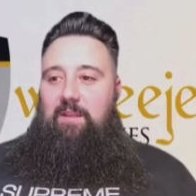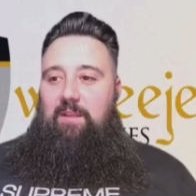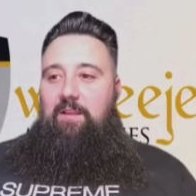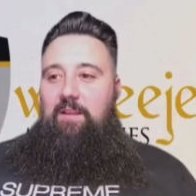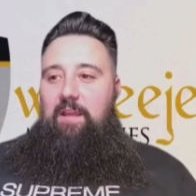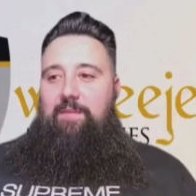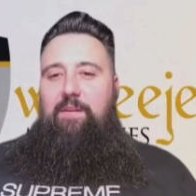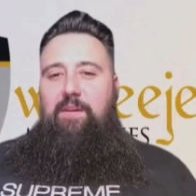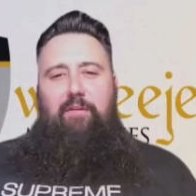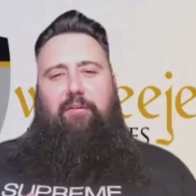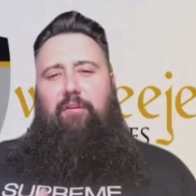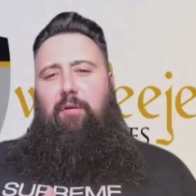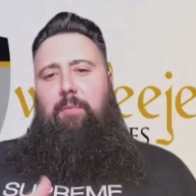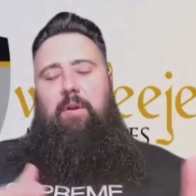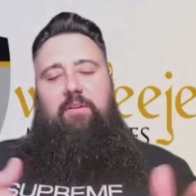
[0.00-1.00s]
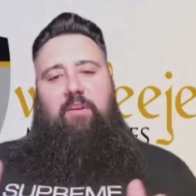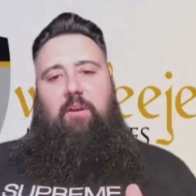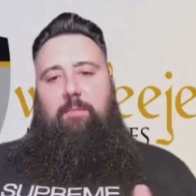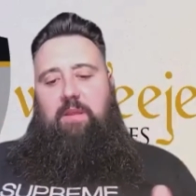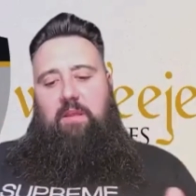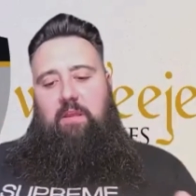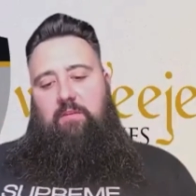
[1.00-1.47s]
And there's so much here
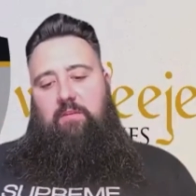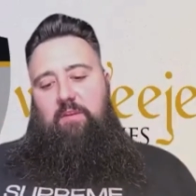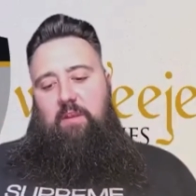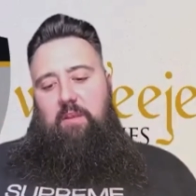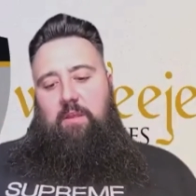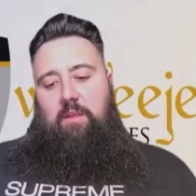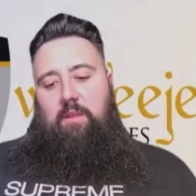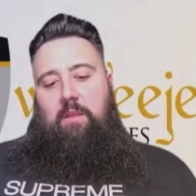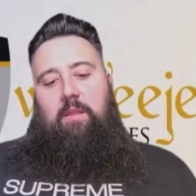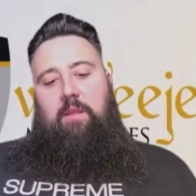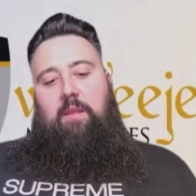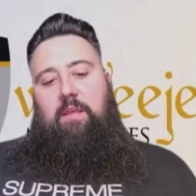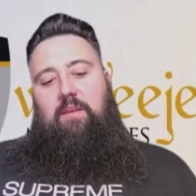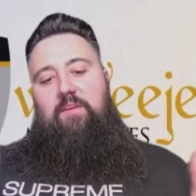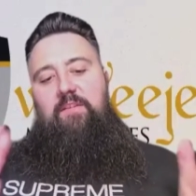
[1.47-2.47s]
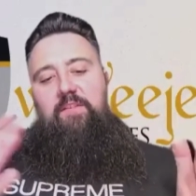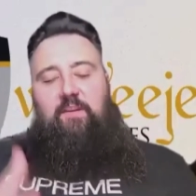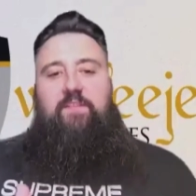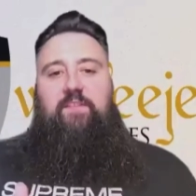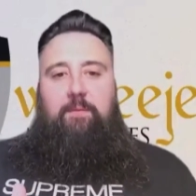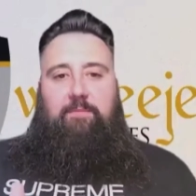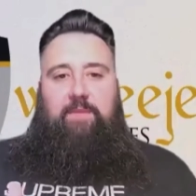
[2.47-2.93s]
because he
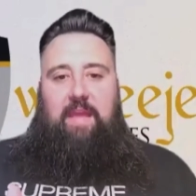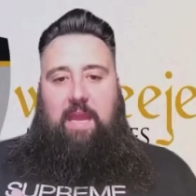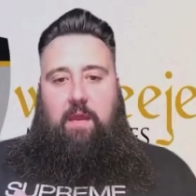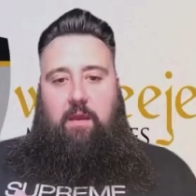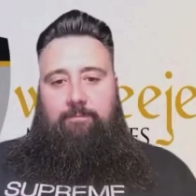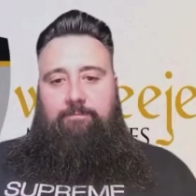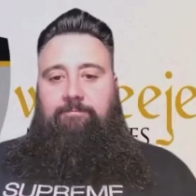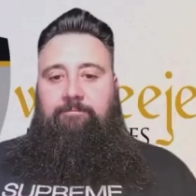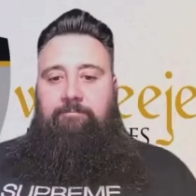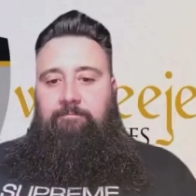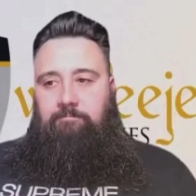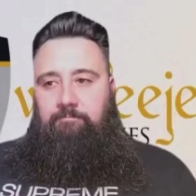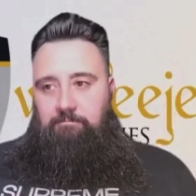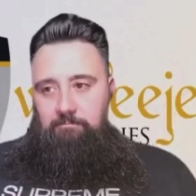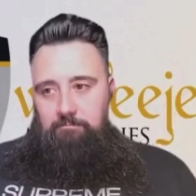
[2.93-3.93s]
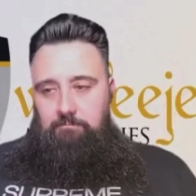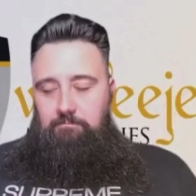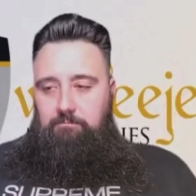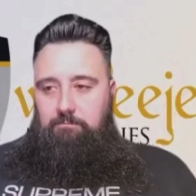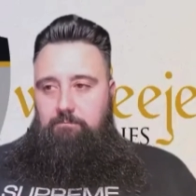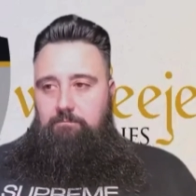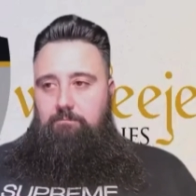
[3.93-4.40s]
sits them down.
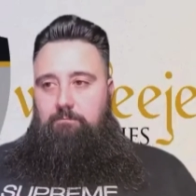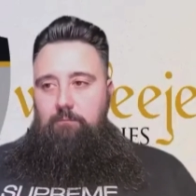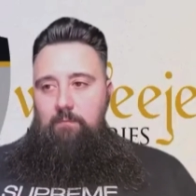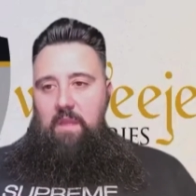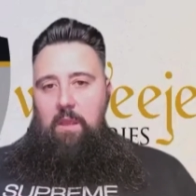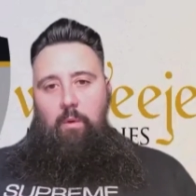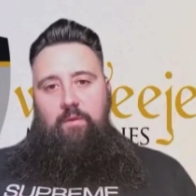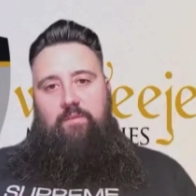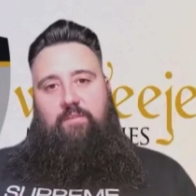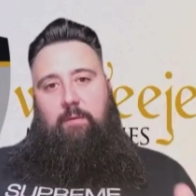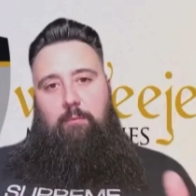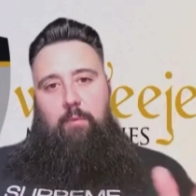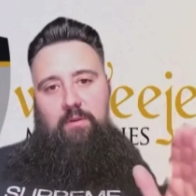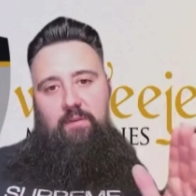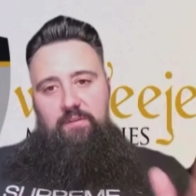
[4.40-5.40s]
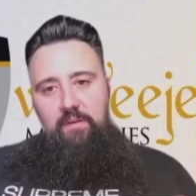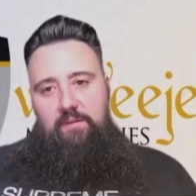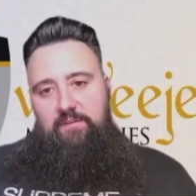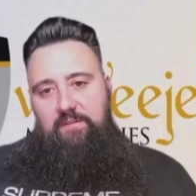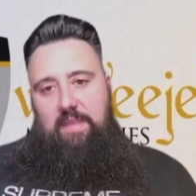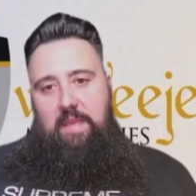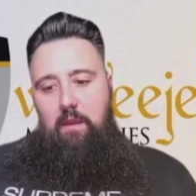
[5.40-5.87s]
And when someone sits
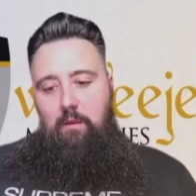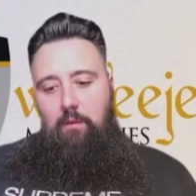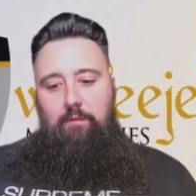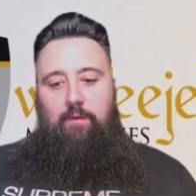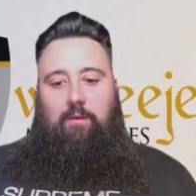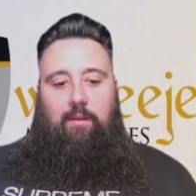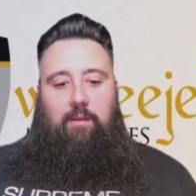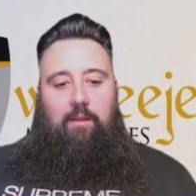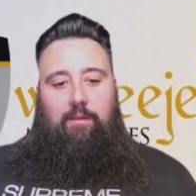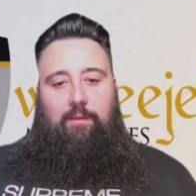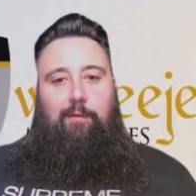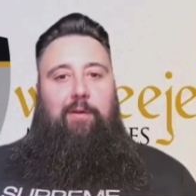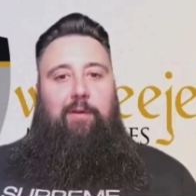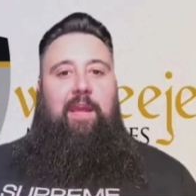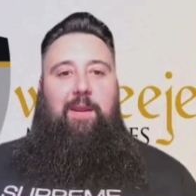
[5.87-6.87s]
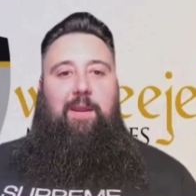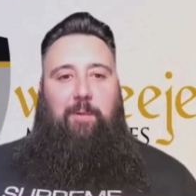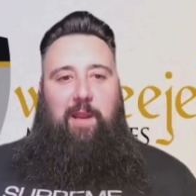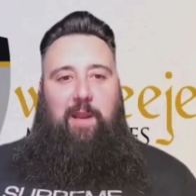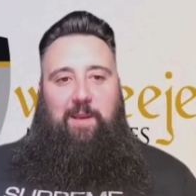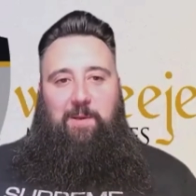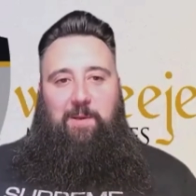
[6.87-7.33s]
down, they're getting
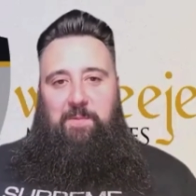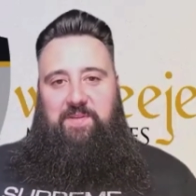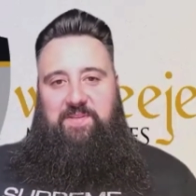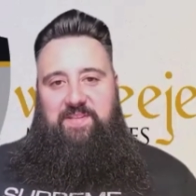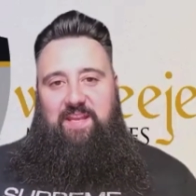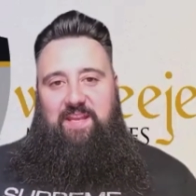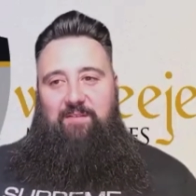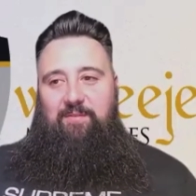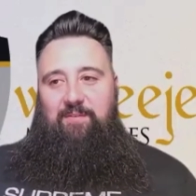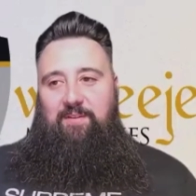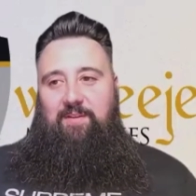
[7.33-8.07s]
ready to receive.